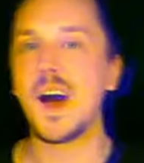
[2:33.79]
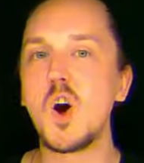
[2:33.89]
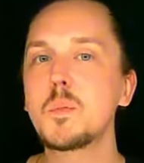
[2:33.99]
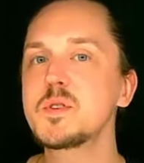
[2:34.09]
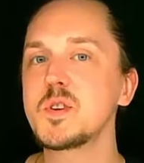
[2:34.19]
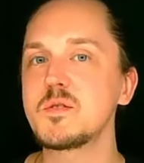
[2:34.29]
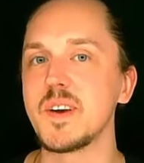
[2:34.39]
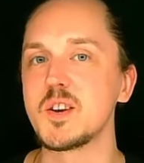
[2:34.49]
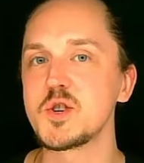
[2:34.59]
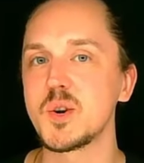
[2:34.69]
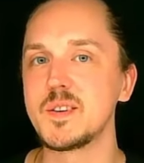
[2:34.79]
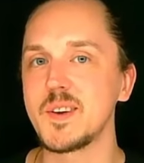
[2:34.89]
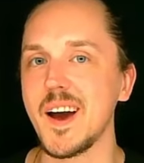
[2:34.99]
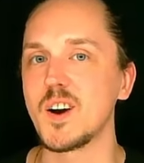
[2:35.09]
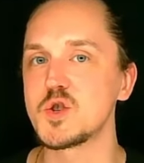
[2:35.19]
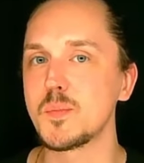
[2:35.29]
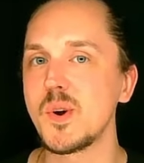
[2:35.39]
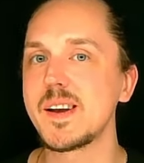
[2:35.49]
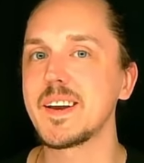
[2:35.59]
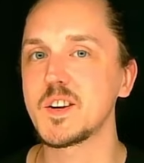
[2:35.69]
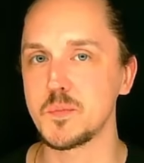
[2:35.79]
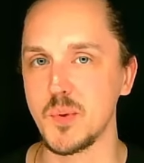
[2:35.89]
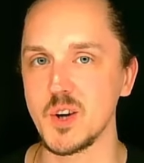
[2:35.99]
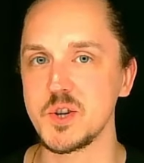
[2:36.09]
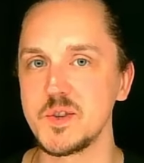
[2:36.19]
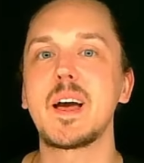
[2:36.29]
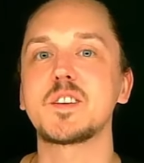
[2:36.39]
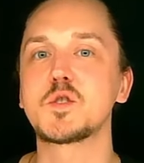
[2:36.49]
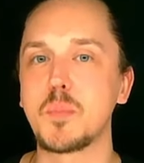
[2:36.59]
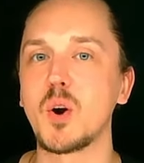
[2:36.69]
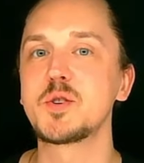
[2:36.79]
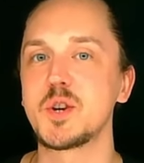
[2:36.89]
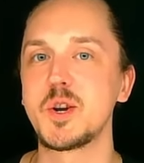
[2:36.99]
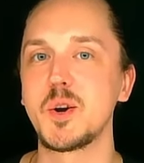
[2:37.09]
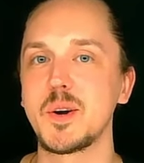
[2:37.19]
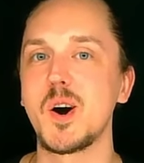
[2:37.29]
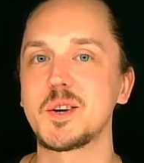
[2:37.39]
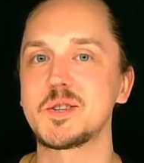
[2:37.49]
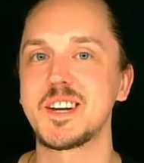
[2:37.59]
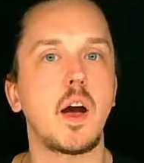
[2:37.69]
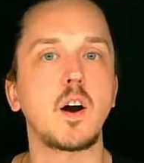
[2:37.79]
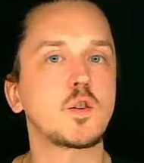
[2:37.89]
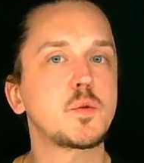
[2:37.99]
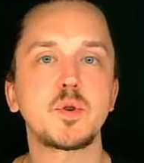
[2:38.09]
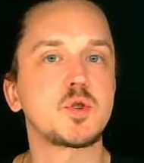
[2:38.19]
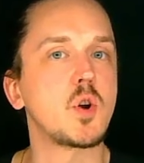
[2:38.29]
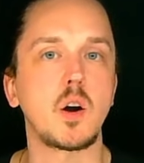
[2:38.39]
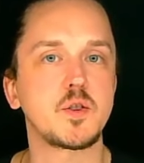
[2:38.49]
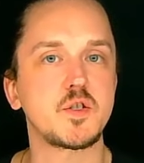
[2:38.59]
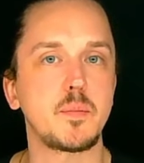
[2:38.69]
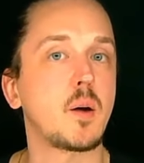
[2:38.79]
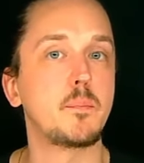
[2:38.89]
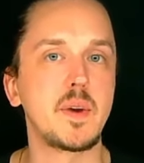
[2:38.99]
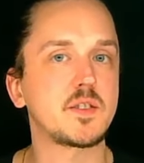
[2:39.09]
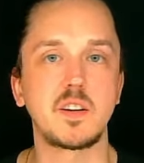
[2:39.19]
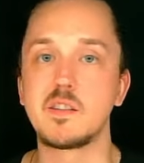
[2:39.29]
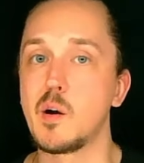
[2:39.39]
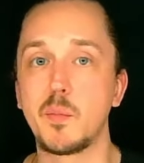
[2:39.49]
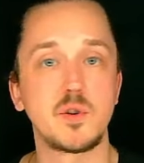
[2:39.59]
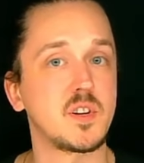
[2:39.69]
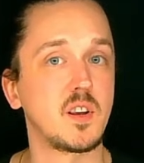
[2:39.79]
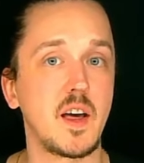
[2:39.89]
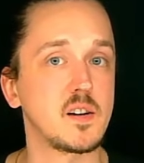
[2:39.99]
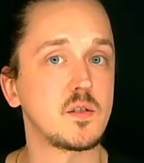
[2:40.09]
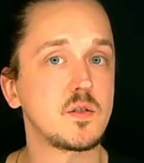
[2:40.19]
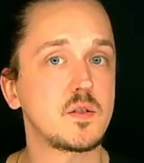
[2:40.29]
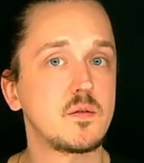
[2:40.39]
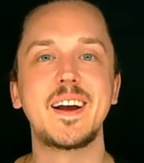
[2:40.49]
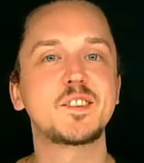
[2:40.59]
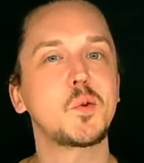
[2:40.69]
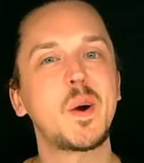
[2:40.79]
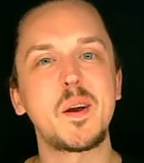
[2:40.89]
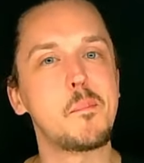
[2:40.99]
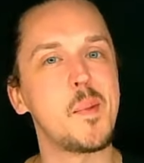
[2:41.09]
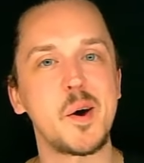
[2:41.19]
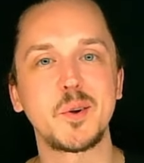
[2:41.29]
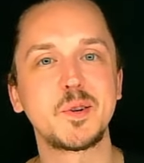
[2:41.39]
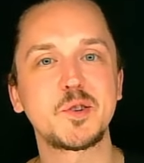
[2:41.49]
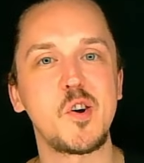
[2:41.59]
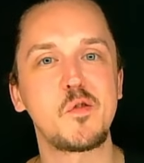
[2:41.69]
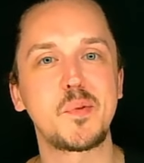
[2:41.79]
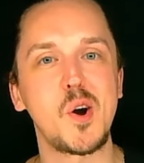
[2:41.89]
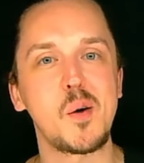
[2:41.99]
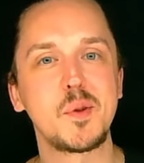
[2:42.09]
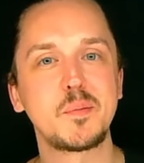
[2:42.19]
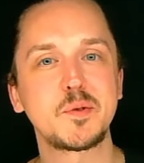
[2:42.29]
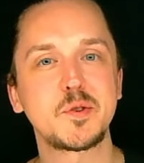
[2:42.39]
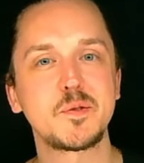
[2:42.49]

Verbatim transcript: I hope this adventure into algebraic expressions has sparked your curiosity. Algebra is not just about mixing numbers and letters. It's a way to model and solve problems,